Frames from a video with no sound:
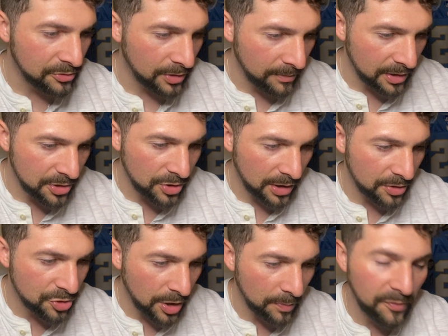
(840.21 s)
so I'm gonna try
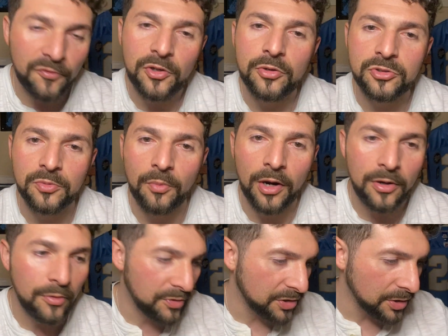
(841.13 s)
to drop a video
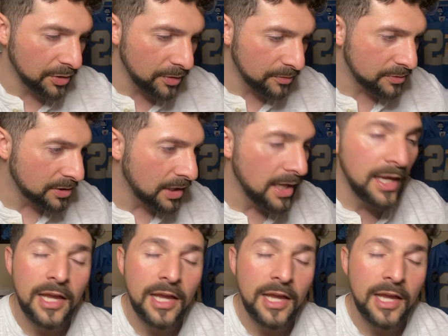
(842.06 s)
tomorrow with the notes.